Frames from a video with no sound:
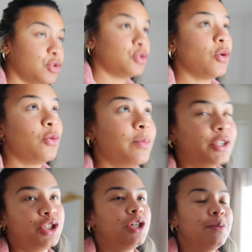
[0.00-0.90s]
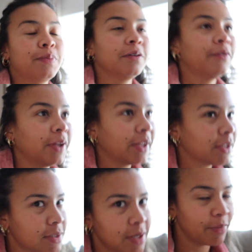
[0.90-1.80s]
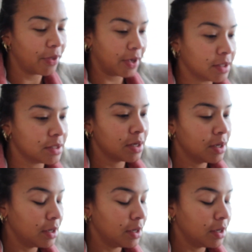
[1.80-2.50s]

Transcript: so much cheaper for like the same things,